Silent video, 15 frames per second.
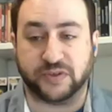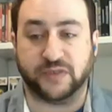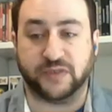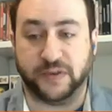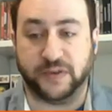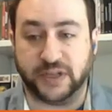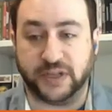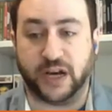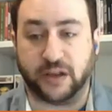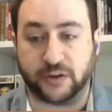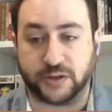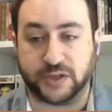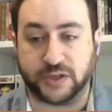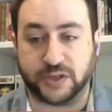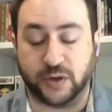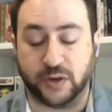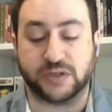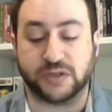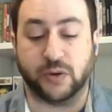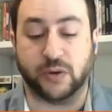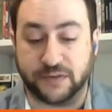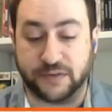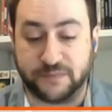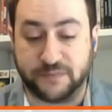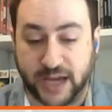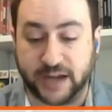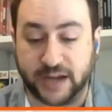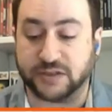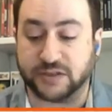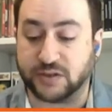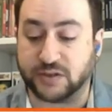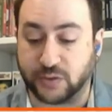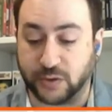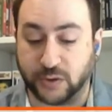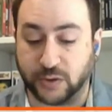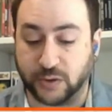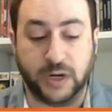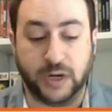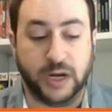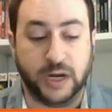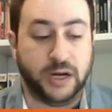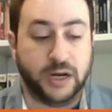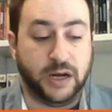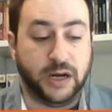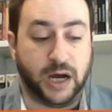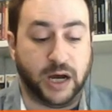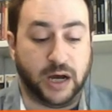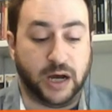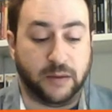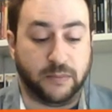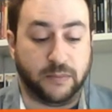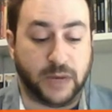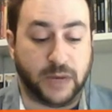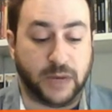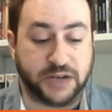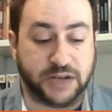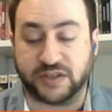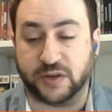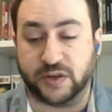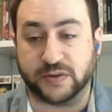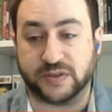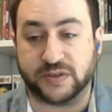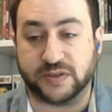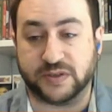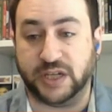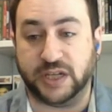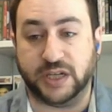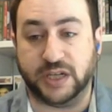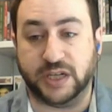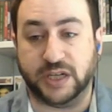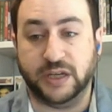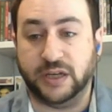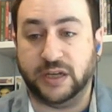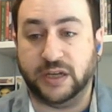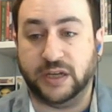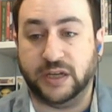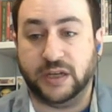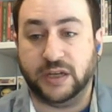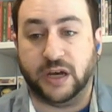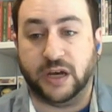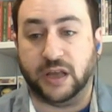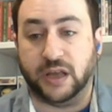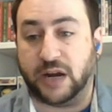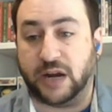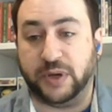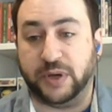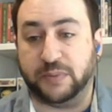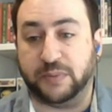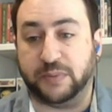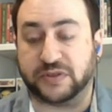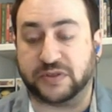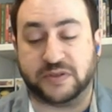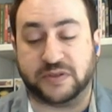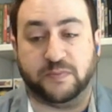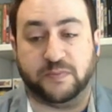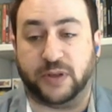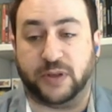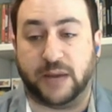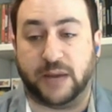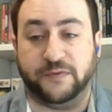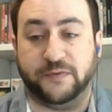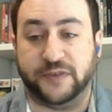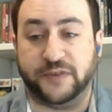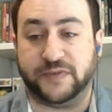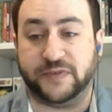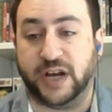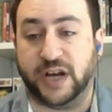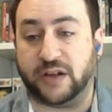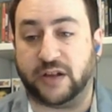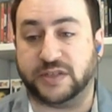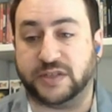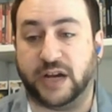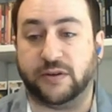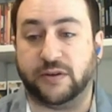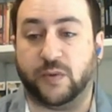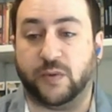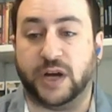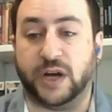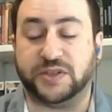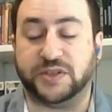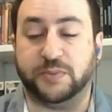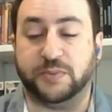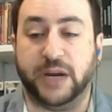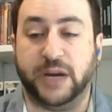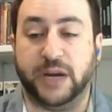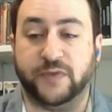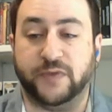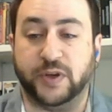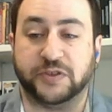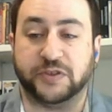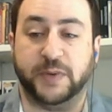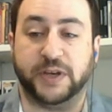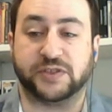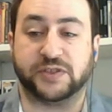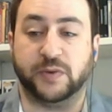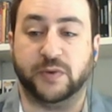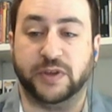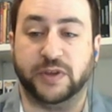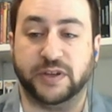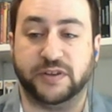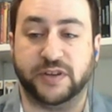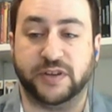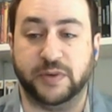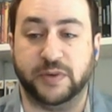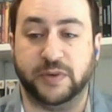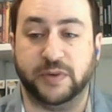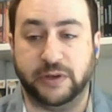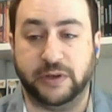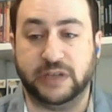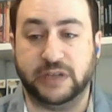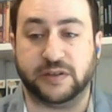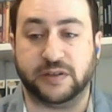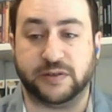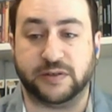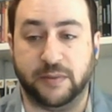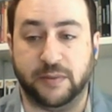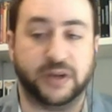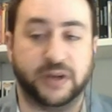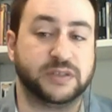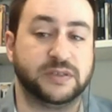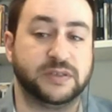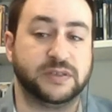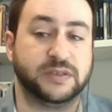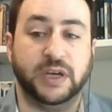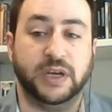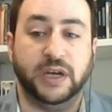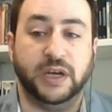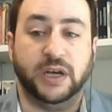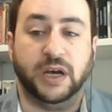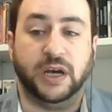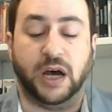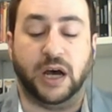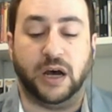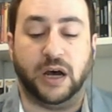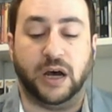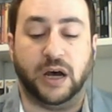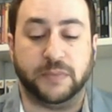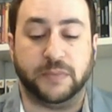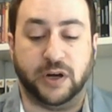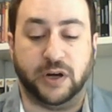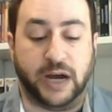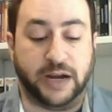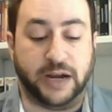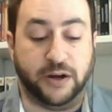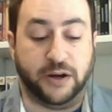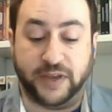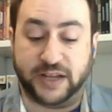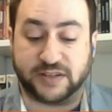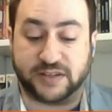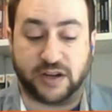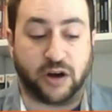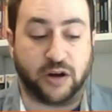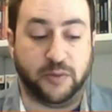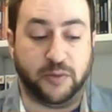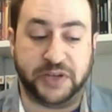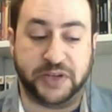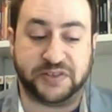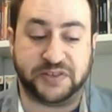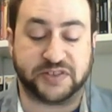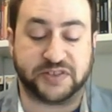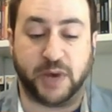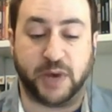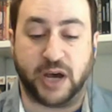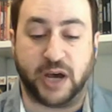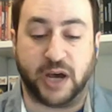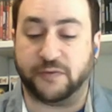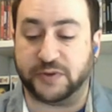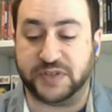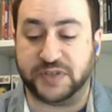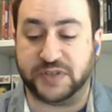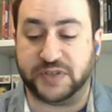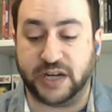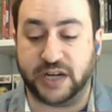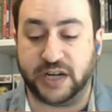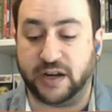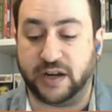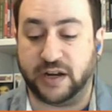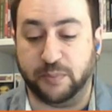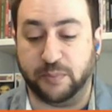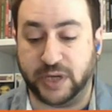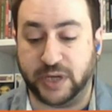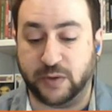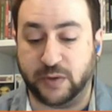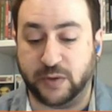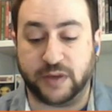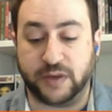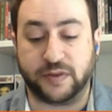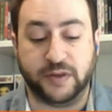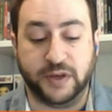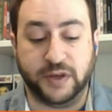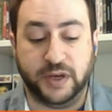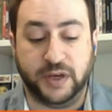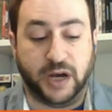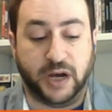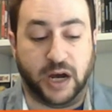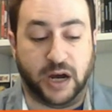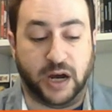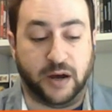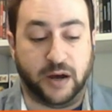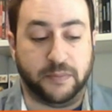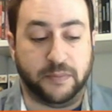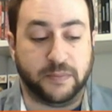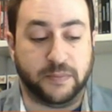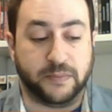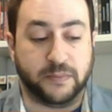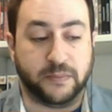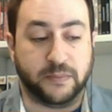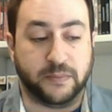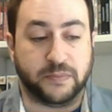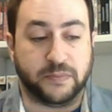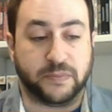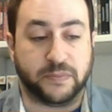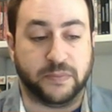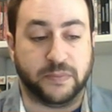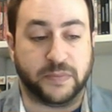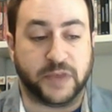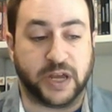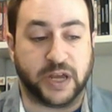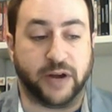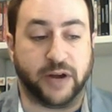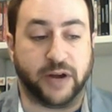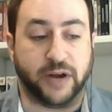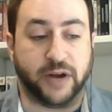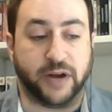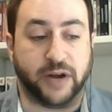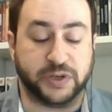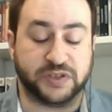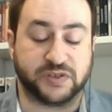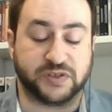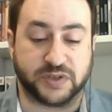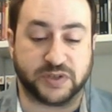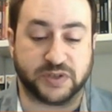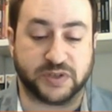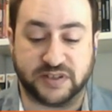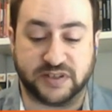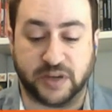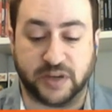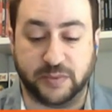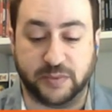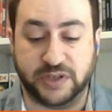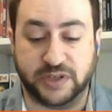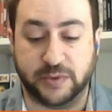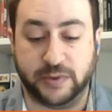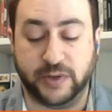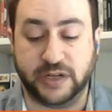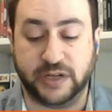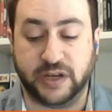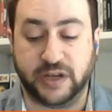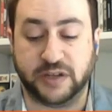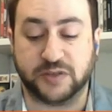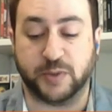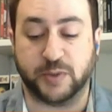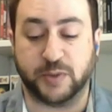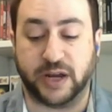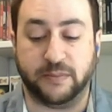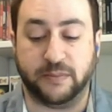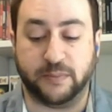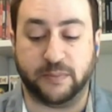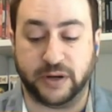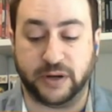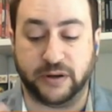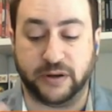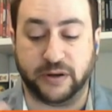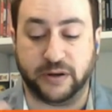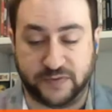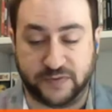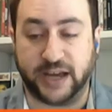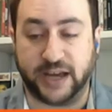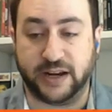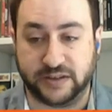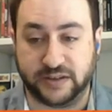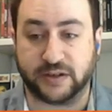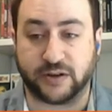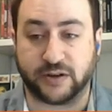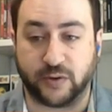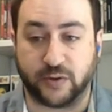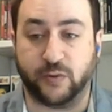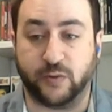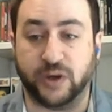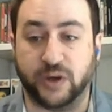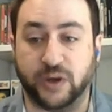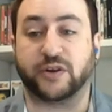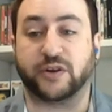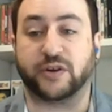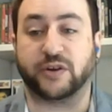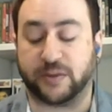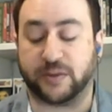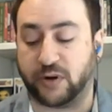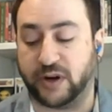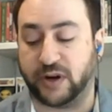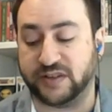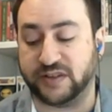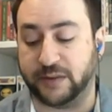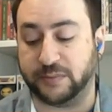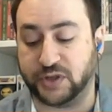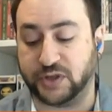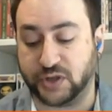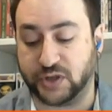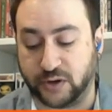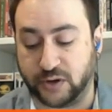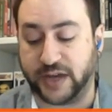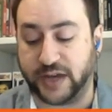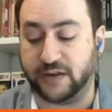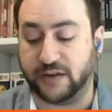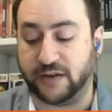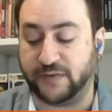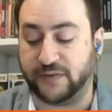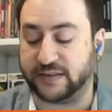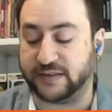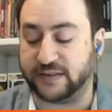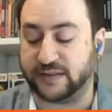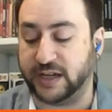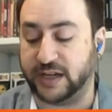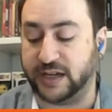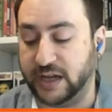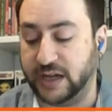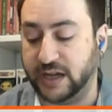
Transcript: a $50 show. So if that is true, I just don't see a lot of people plopping $50 down to watch a pay-per-view, especially when the WWEs are $10. You know, I know that's a hard business model for TNA to compete with. They don't have the resources that WWE does, but if that is the correct price, I'm sure that affected it.